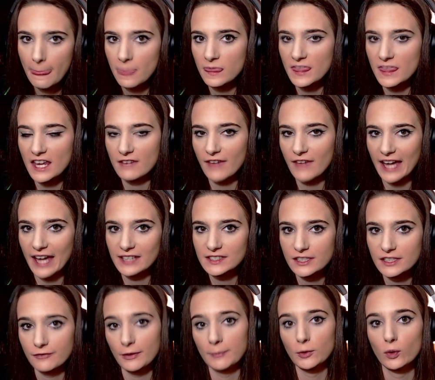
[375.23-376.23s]
They've asked
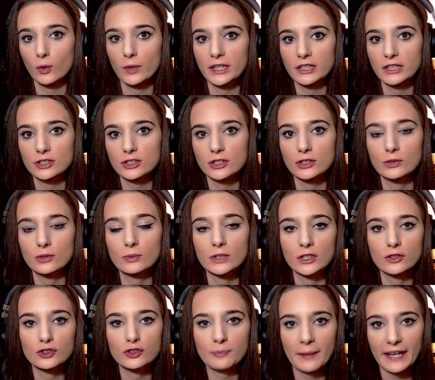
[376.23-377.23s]
if I'm going to
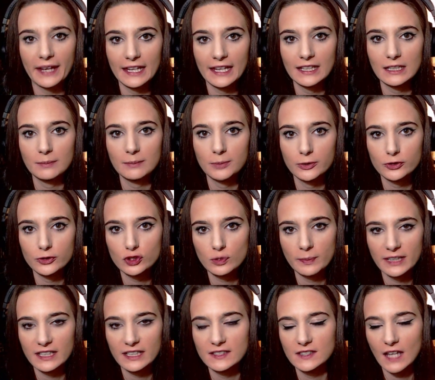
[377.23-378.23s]
use my AD boost
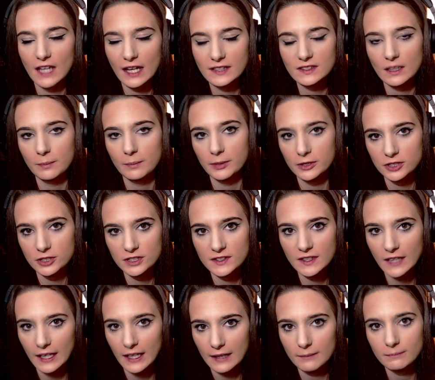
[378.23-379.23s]
because, yes, I purchased
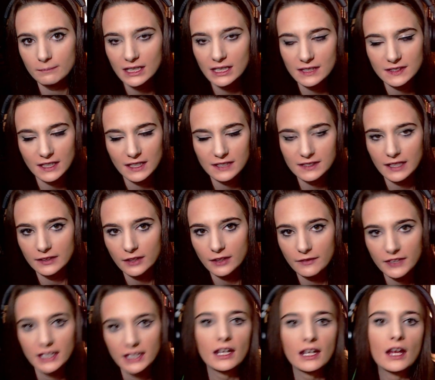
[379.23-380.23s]
the game because, yes, I
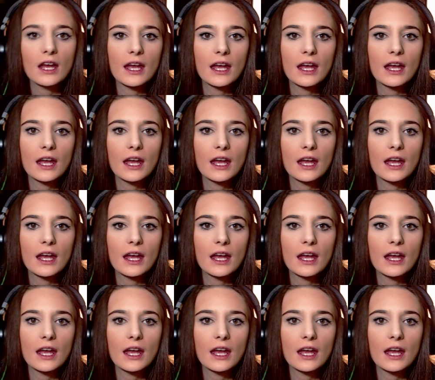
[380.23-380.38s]
love it,